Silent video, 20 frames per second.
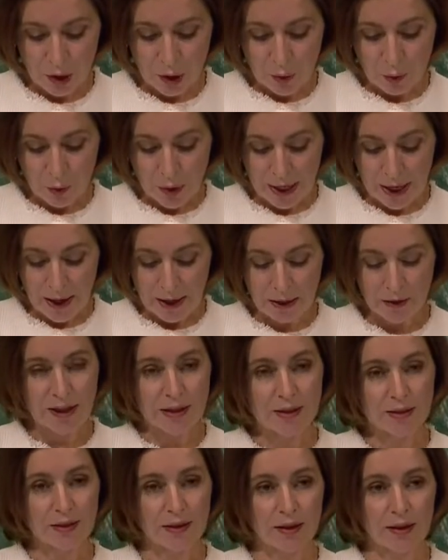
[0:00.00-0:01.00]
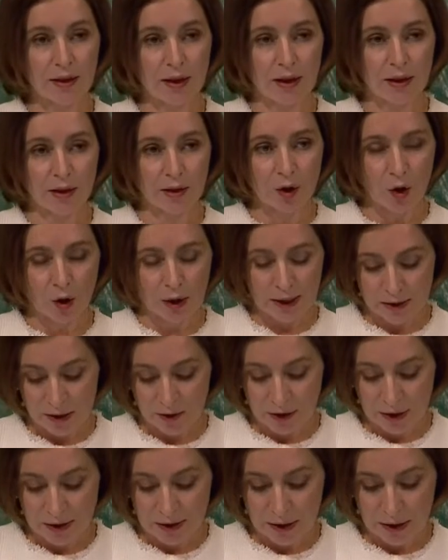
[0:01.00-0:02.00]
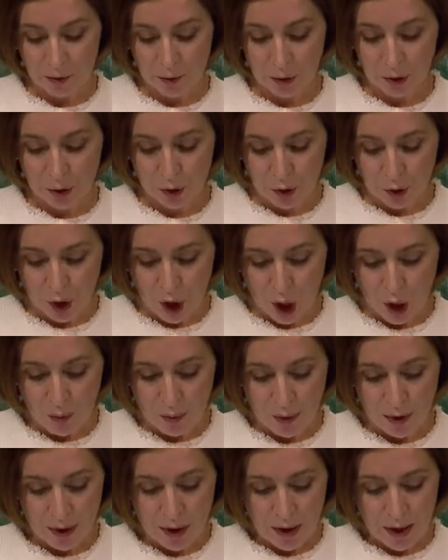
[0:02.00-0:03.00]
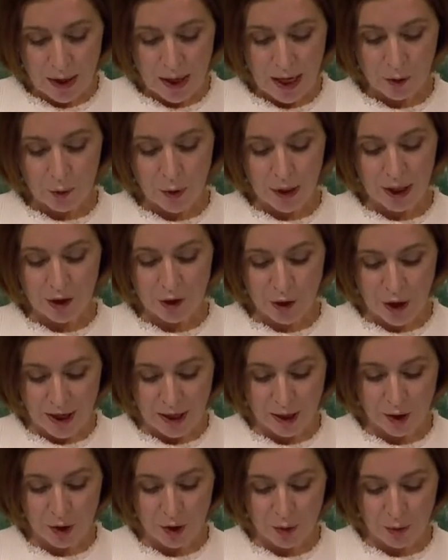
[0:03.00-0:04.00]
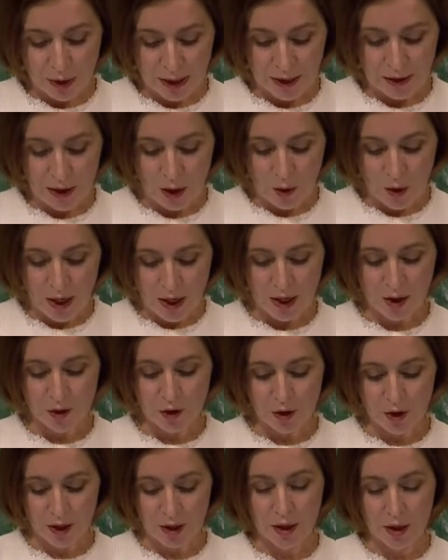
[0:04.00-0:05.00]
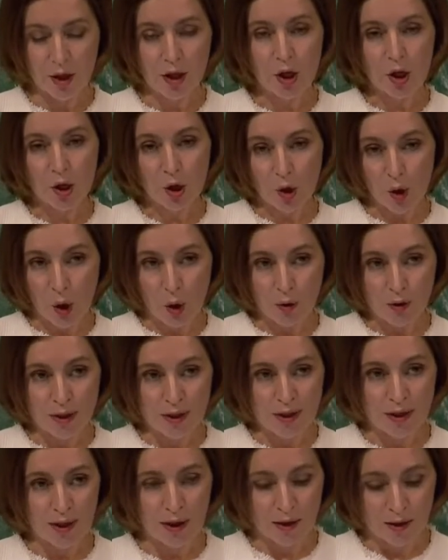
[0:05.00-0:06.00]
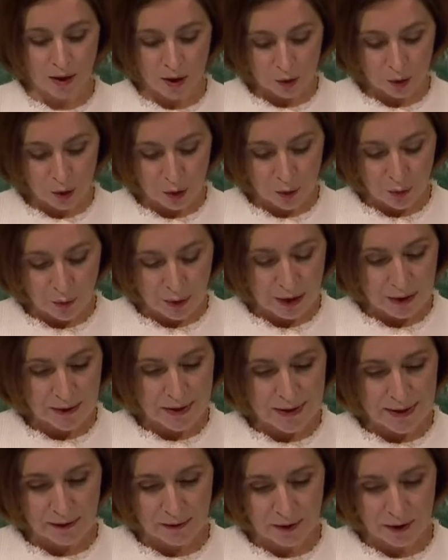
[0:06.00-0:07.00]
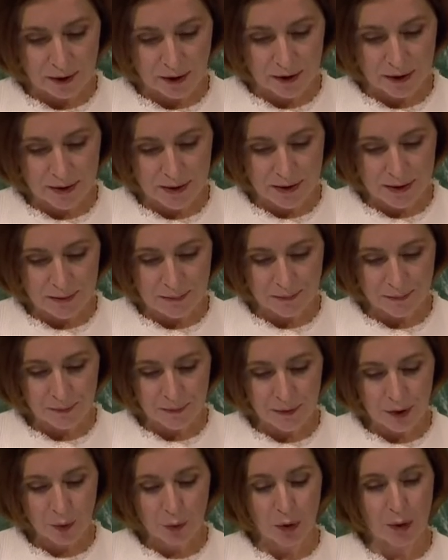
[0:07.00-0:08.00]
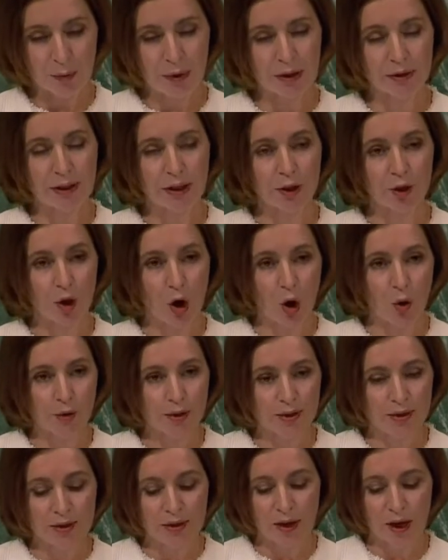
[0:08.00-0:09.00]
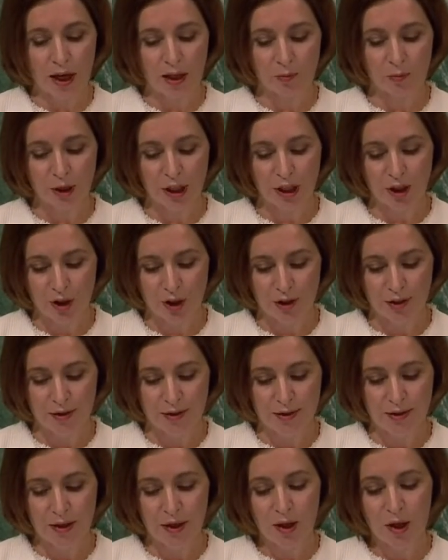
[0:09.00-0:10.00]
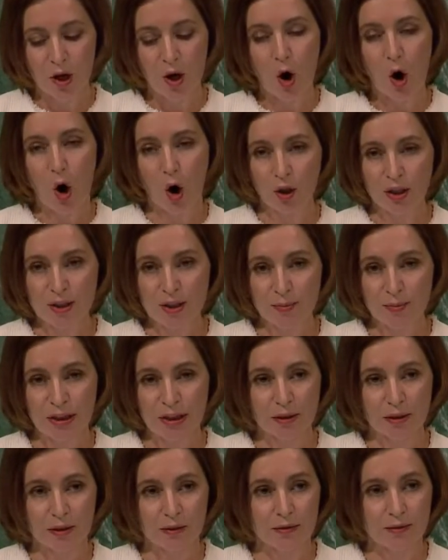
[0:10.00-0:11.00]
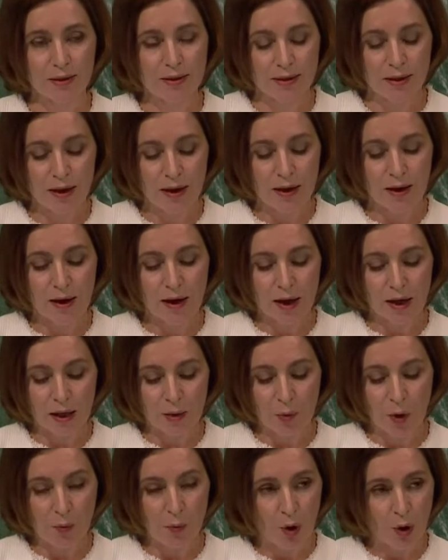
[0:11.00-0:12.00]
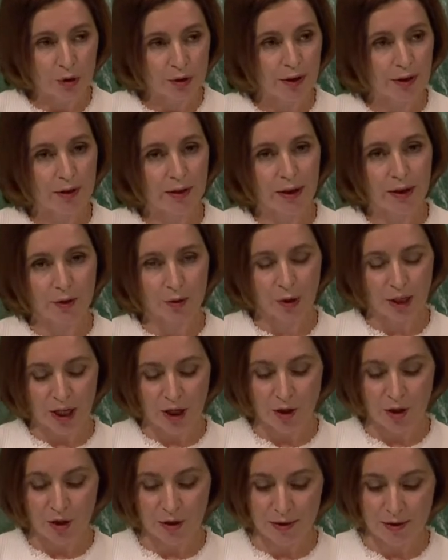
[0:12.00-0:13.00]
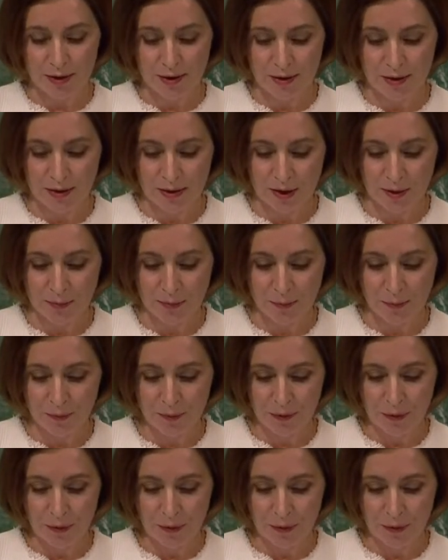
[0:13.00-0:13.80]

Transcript: We are investing in connectivity with Europe, and we are trying to bring our country closer to European standards. We're building roads and bridges, hospitals, and a more modern education system.